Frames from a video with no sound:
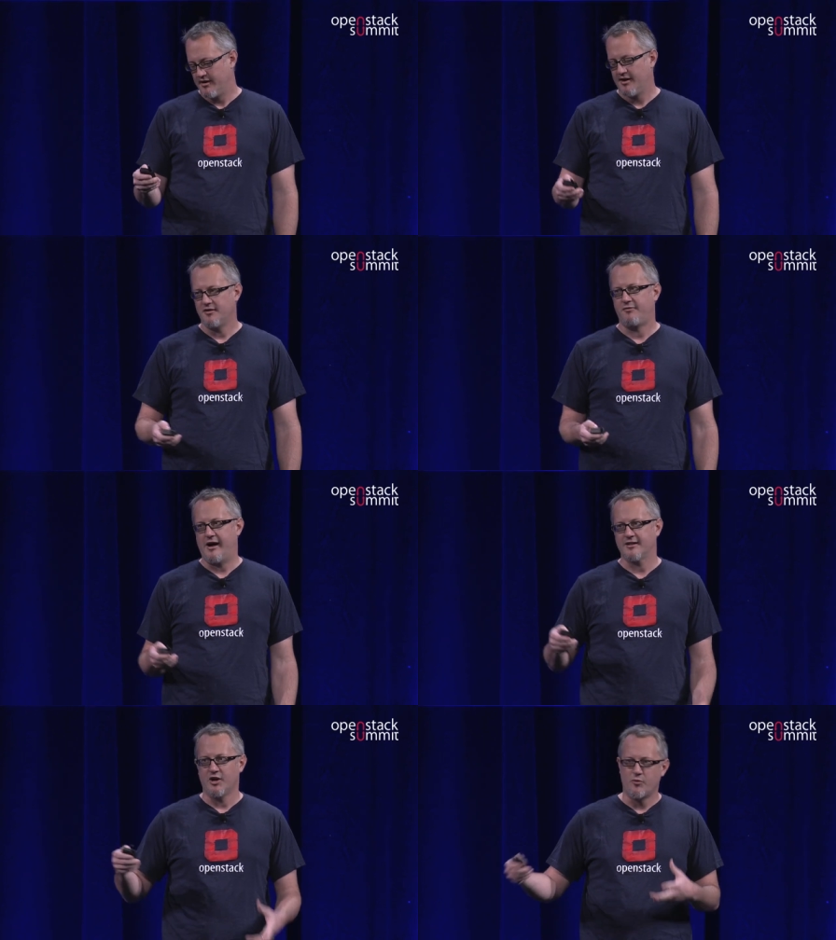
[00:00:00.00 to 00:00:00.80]
And the
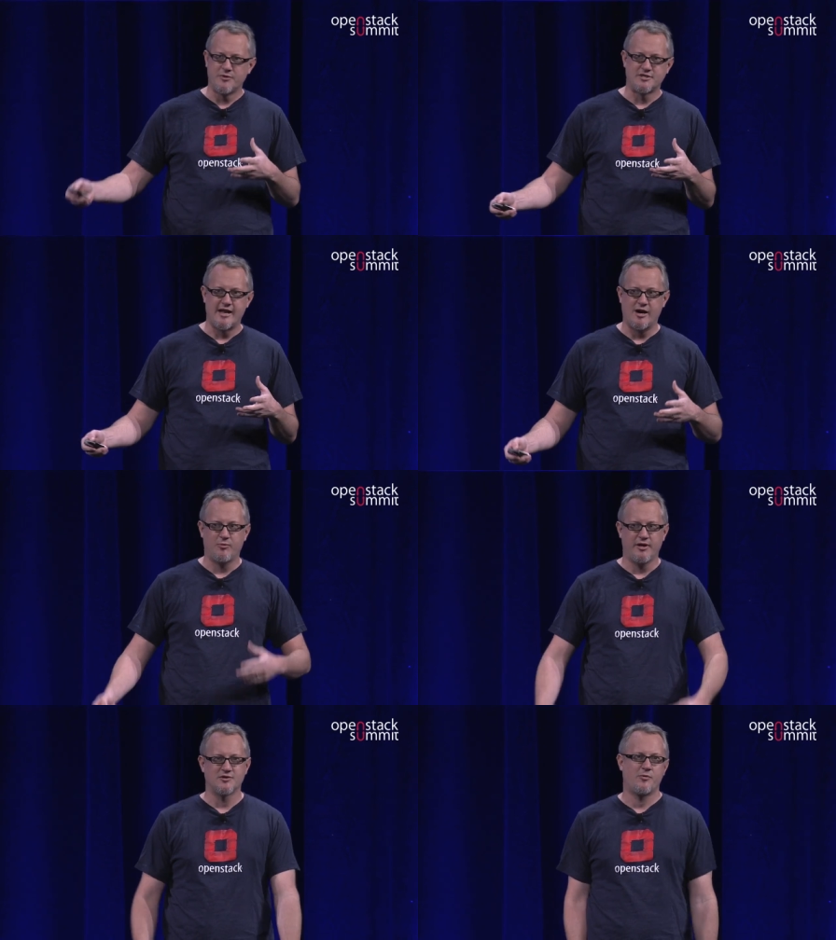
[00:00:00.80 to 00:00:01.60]
fact that OpenStack
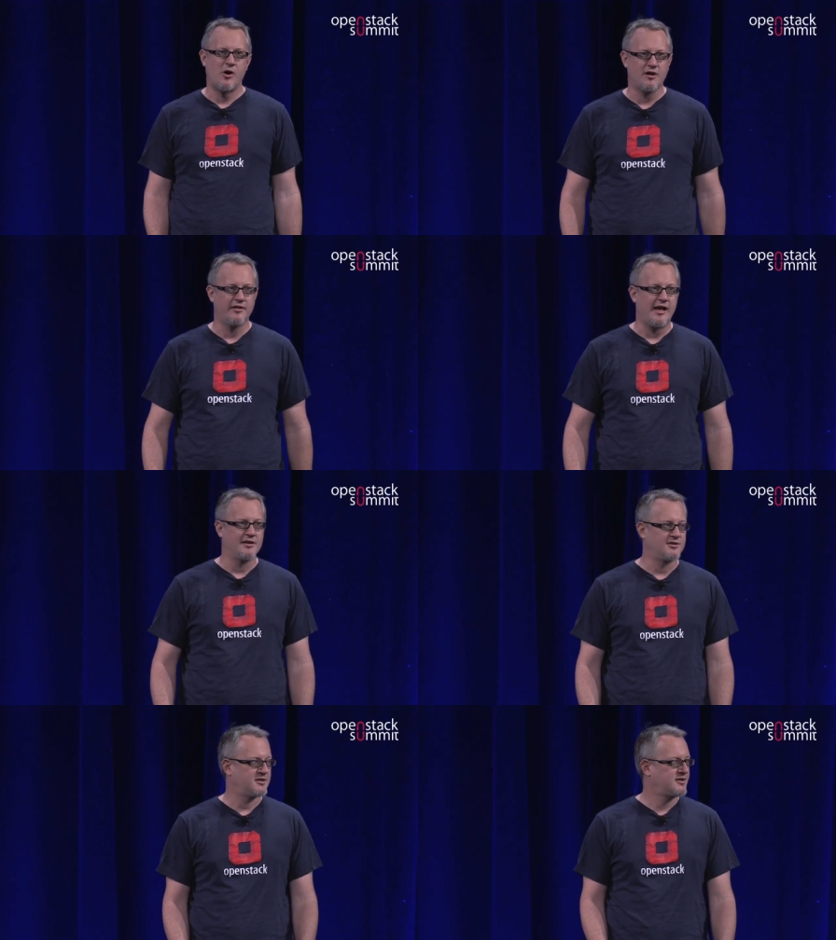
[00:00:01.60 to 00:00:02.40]
plays a part in that
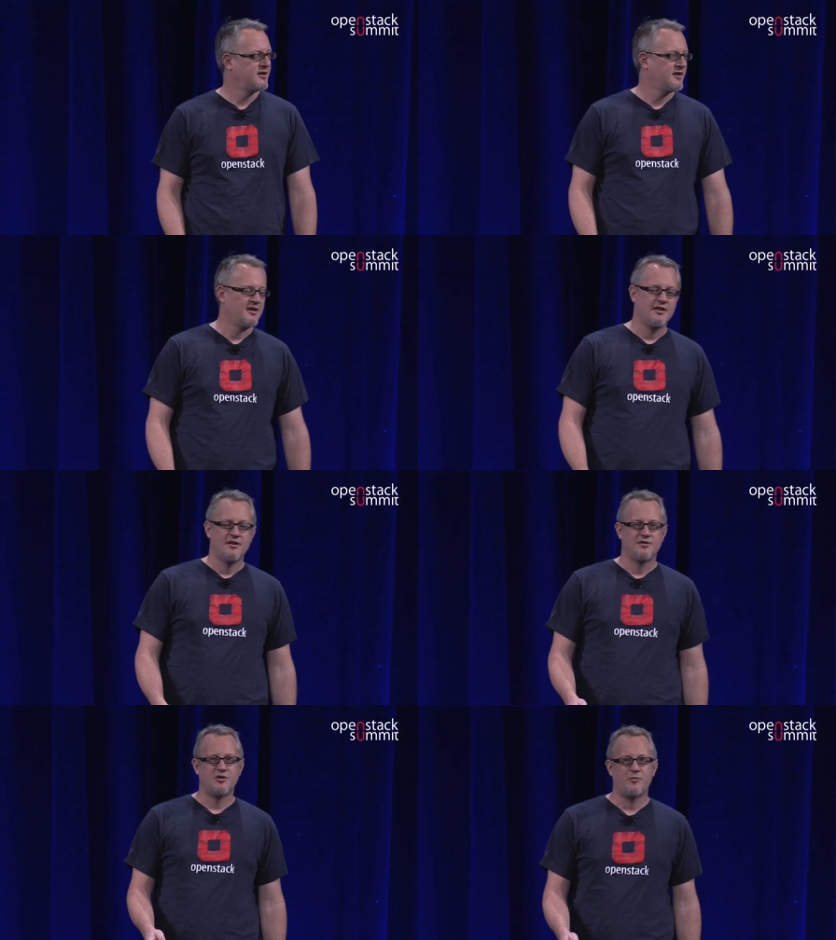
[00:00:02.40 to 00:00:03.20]
is just
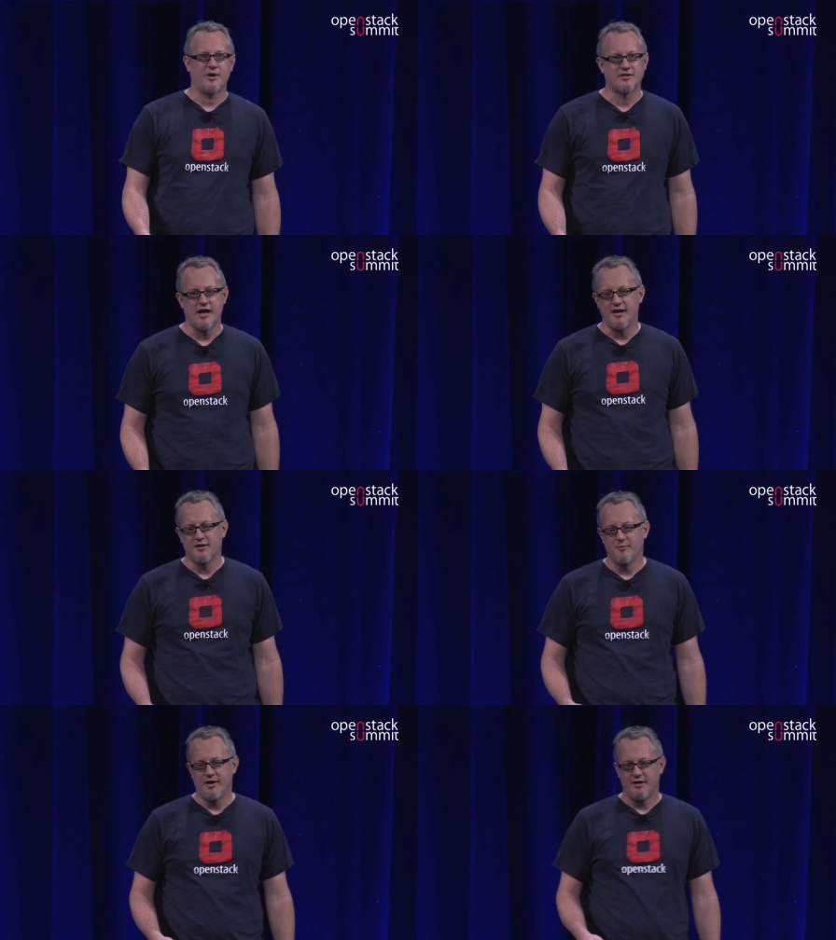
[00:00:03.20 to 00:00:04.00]
super exciting
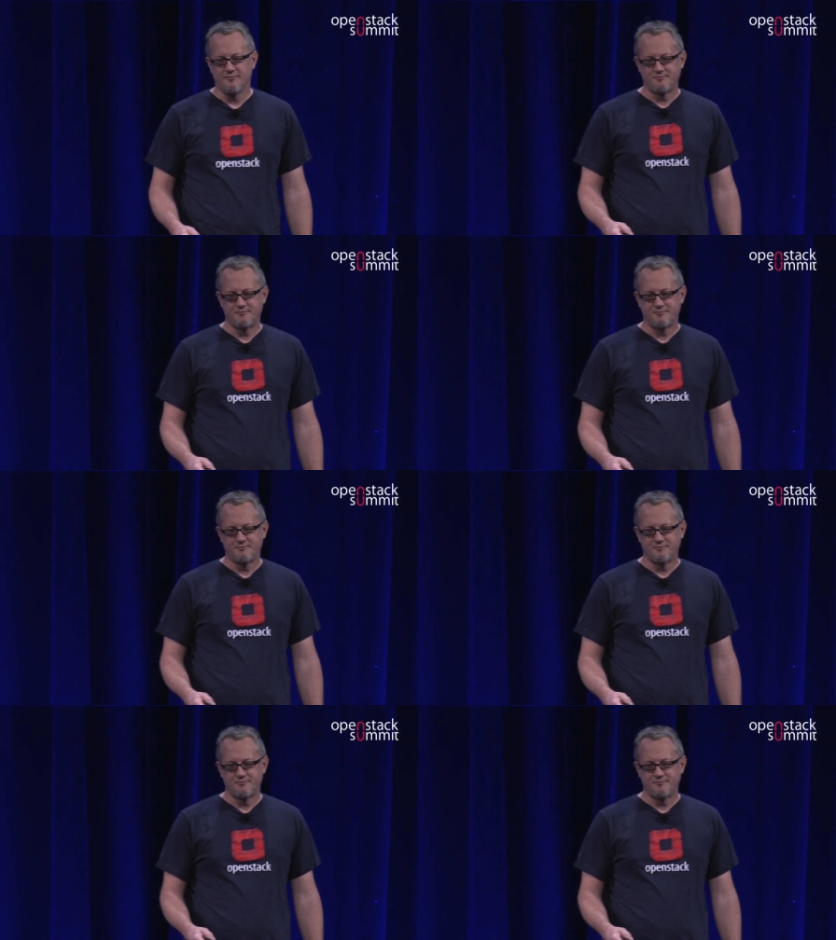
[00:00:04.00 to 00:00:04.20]
to me.